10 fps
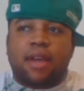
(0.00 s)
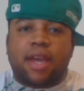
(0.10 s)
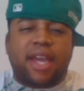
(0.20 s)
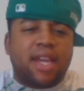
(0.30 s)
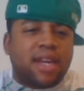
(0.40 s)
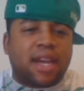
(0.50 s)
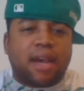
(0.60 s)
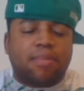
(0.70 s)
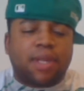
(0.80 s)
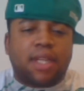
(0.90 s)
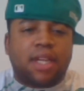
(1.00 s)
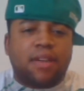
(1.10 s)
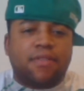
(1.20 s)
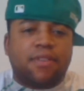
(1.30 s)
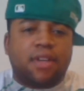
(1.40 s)
8, I
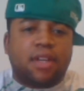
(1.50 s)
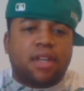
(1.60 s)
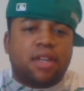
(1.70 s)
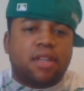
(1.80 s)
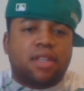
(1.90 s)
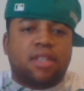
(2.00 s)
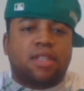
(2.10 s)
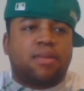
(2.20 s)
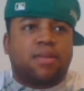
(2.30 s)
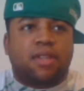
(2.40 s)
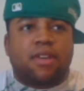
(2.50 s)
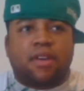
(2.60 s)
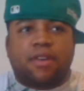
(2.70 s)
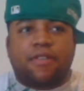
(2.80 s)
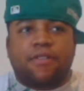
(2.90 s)
believe. Since, let me see,
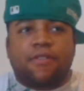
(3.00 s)
uh,